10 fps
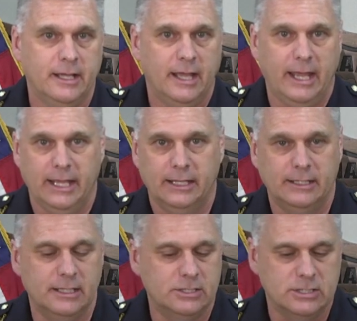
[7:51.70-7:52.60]
and
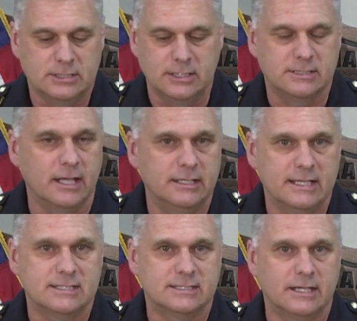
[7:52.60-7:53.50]
it's
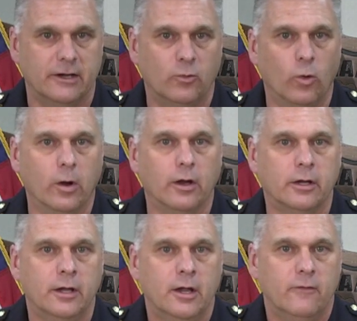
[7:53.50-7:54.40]
unnecessary
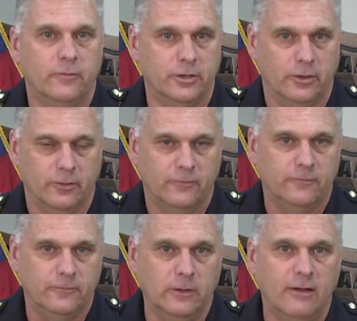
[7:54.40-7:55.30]
work for your
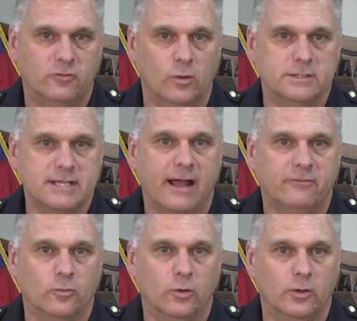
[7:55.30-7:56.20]
loved ones
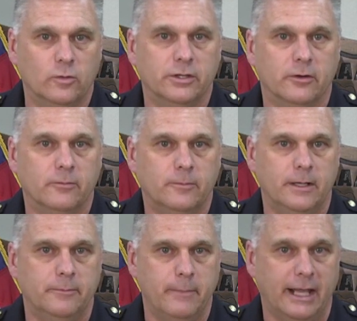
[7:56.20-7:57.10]
afterward when they're
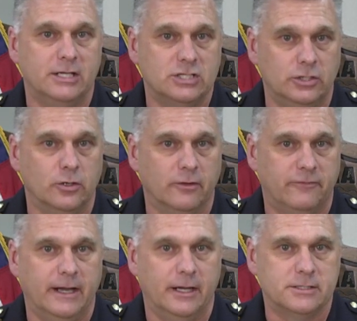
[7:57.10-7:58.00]
managing your
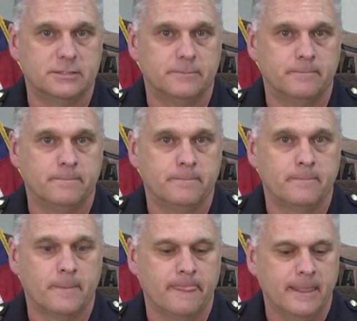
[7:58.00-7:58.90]
affairs.
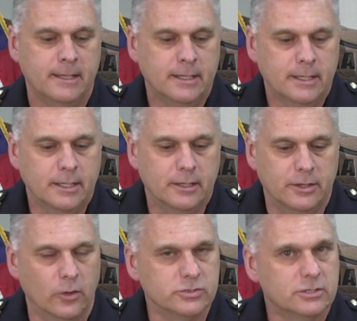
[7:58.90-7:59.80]

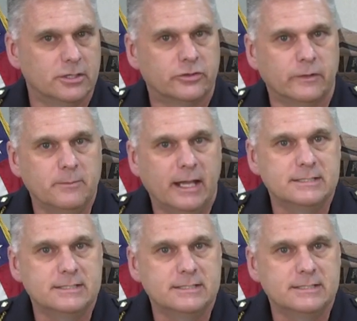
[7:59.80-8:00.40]
Those are the three main